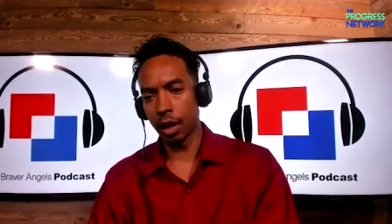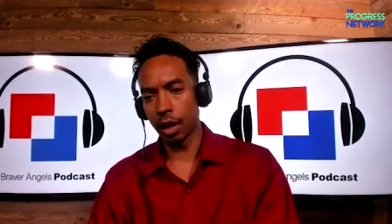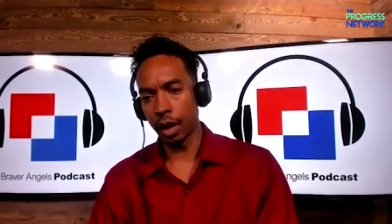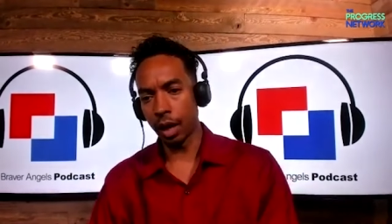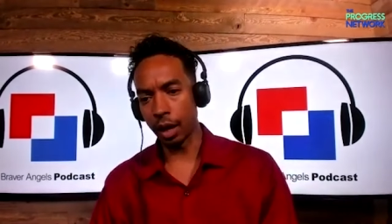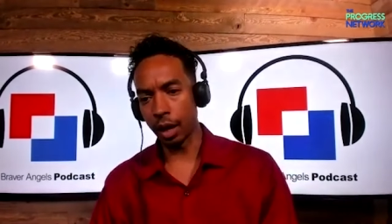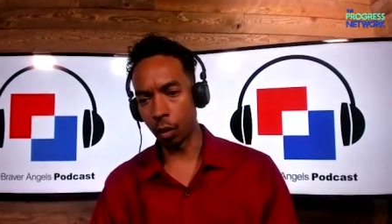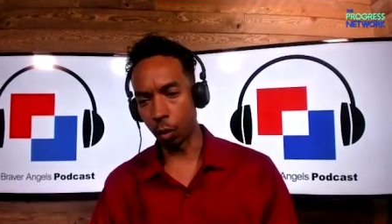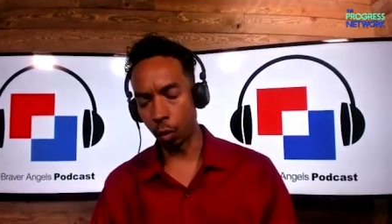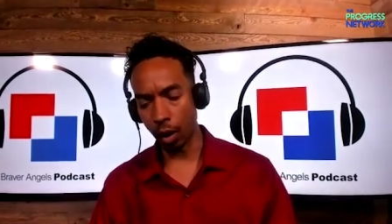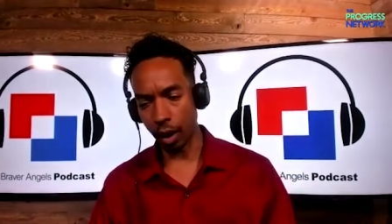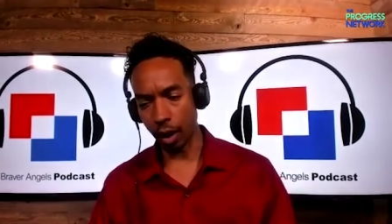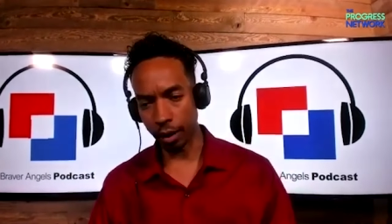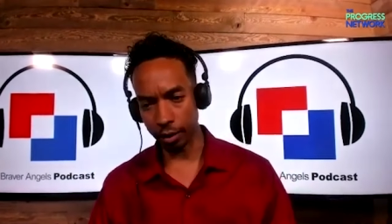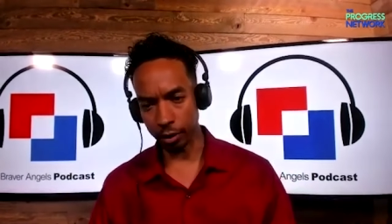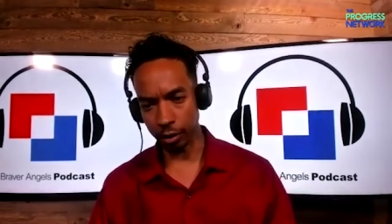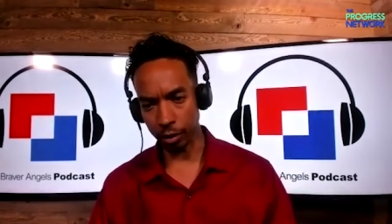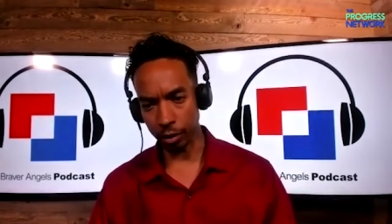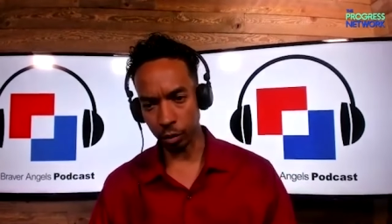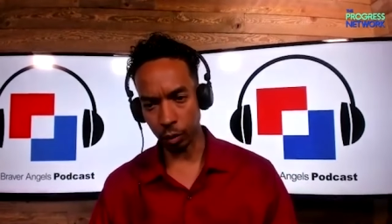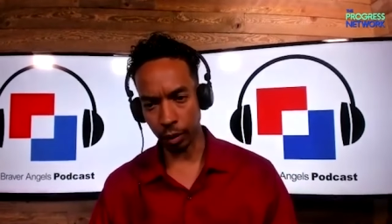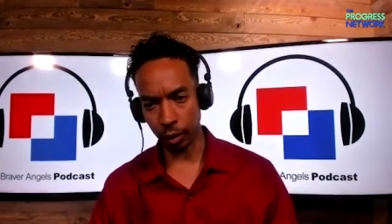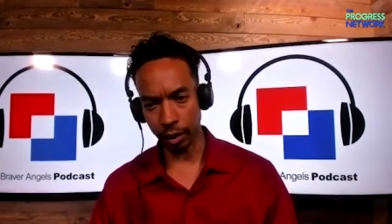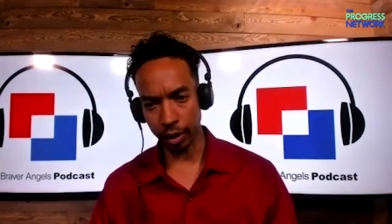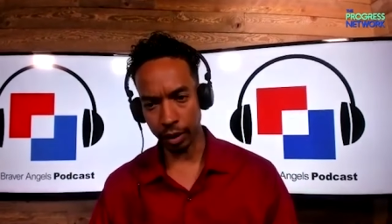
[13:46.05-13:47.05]
a wider
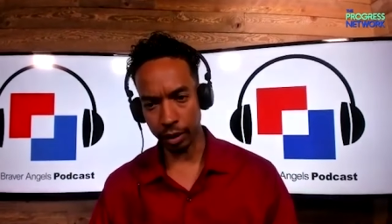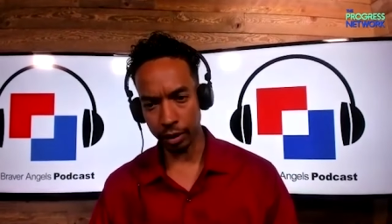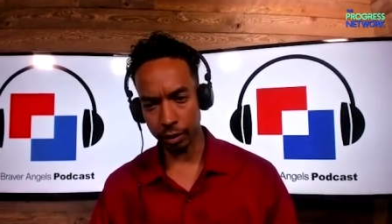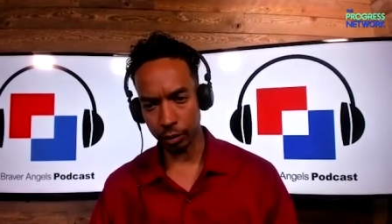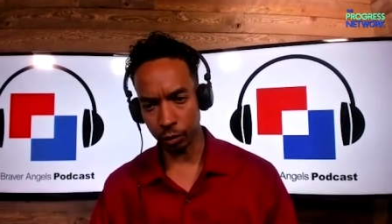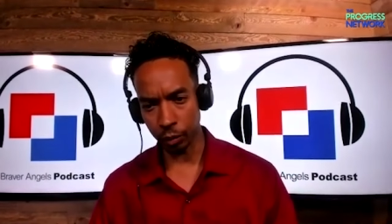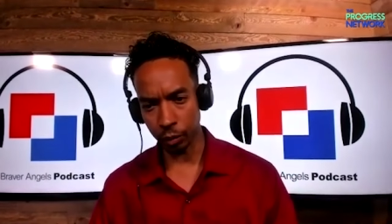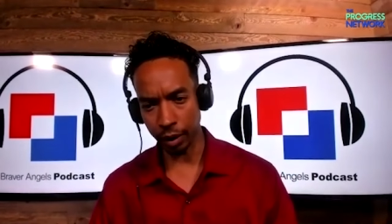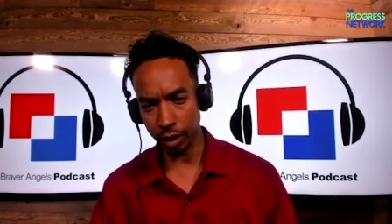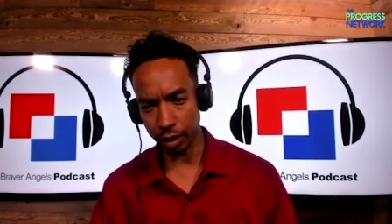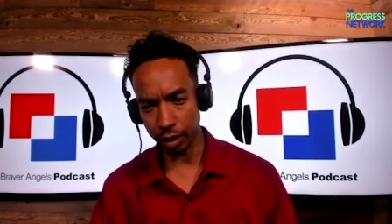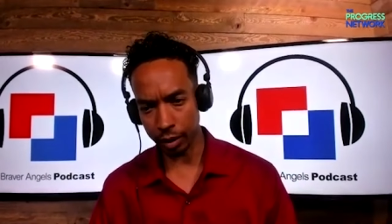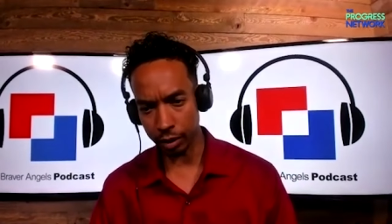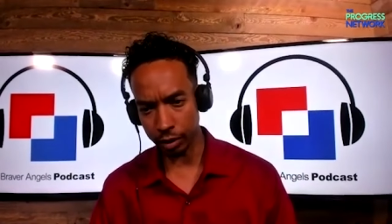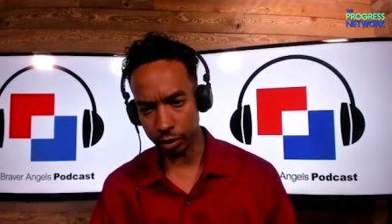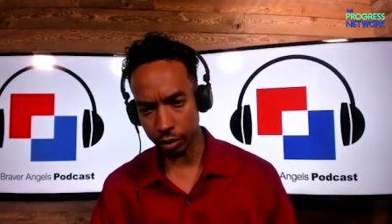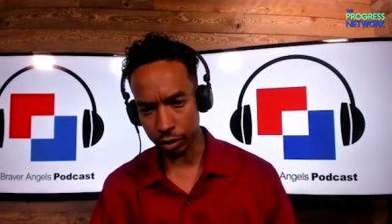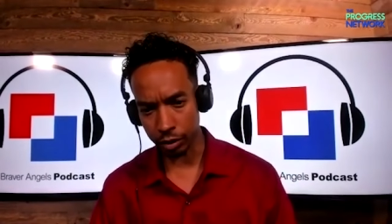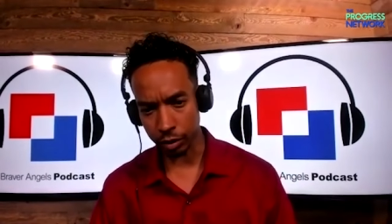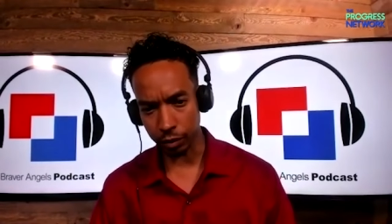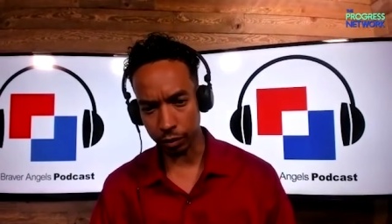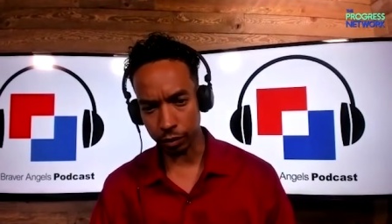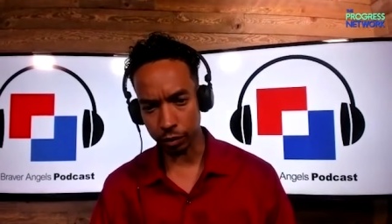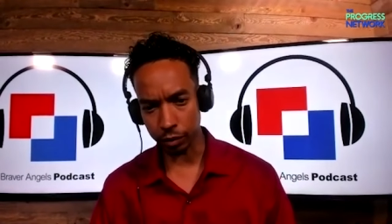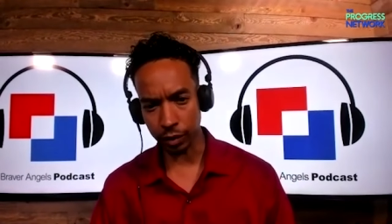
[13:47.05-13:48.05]
range
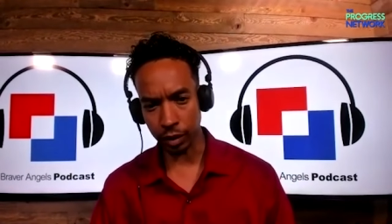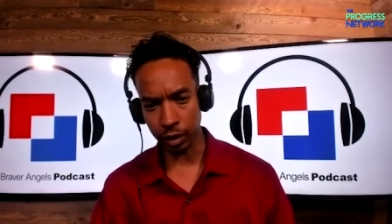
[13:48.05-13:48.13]
of,